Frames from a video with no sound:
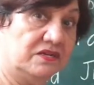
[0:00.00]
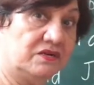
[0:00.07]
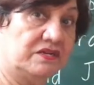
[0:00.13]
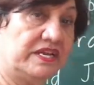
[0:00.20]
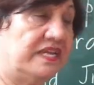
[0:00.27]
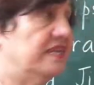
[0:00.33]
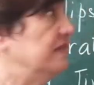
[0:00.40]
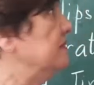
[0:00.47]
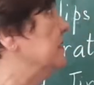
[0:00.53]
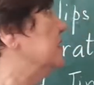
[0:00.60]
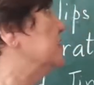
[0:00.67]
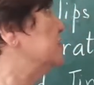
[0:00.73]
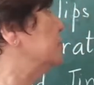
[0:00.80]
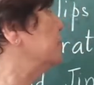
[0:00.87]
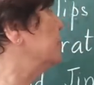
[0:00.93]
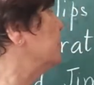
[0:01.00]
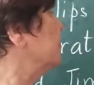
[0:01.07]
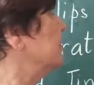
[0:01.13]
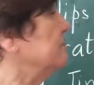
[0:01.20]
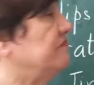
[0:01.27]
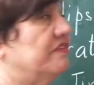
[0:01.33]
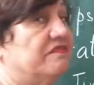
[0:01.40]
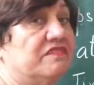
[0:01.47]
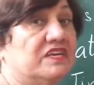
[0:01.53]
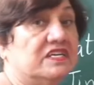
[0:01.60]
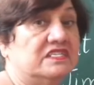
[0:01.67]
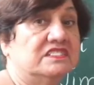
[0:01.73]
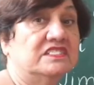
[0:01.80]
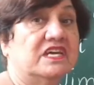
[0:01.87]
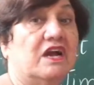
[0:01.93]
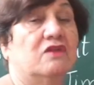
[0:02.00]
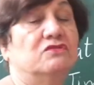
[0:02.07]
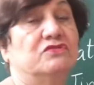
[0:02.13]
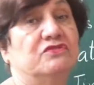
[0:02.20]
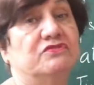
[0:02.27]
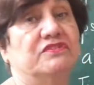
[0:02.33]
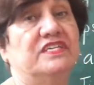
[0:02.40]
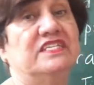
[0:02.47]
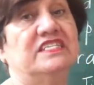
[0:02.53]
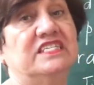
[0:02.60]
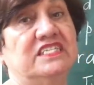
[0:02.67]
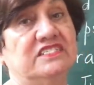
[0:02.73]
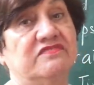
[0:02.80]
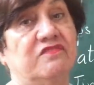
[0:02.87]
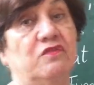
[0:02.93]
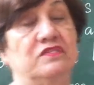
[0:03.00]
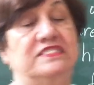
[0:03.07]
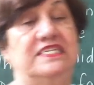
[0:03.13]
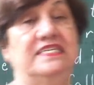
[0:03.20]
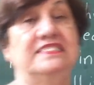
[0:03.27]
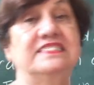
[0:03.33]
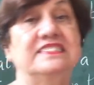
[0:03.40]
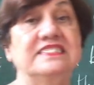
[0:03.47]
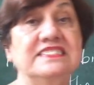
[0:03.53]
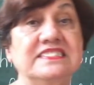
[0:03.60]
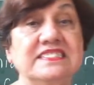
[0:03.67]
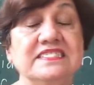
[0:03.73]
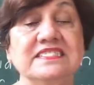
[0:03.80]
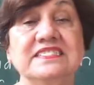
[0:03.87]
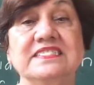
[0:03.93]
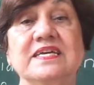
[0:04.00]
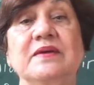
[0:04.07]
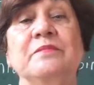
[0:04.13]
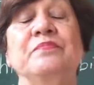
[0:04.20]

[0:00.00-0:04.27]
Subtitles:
Okay? So children, we've learned how to read these 4 sentences.